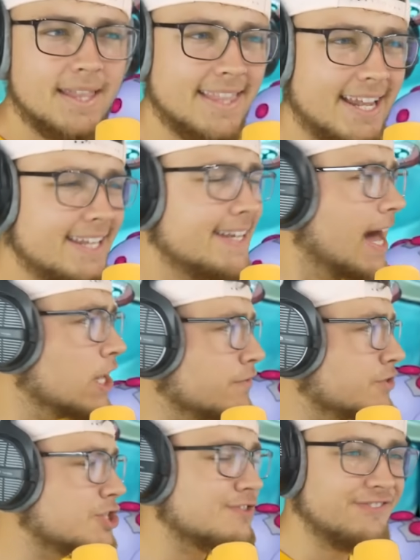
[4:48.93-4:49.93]
that he kind of
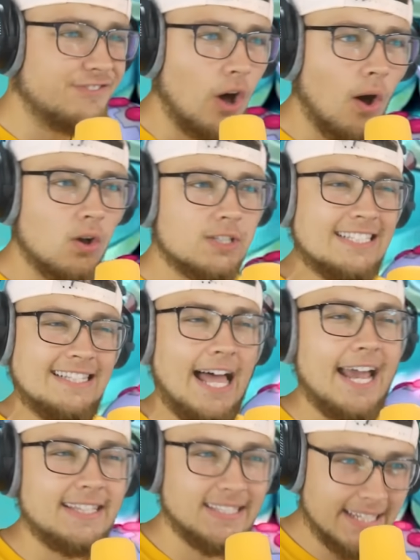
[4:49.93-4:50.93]
just falls
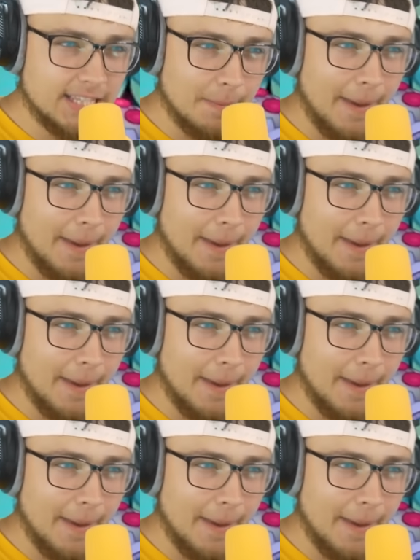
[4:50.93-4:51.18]
lightly in the